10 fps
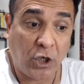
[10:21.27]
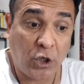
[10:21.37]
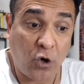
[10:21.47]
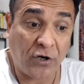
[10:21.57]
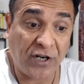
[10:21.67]

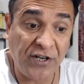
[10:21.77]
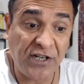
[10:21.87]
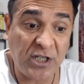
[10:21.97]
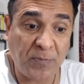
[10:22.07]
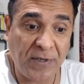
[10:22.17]
Your
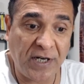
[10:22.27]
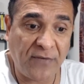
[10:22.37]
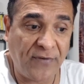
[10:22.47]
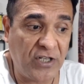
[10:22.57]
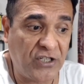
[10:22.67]
kindred spirit
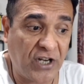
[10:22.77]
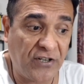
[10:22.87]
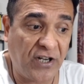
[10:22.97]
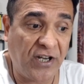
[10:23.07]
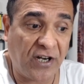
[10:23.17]
will
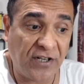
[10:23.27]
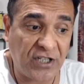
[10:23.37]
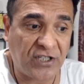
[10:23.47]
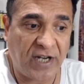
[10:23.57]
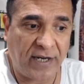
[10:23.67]
generally
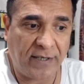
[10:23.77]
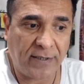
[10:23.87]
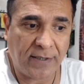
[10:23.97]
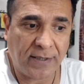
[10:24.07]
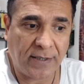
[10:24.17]
understand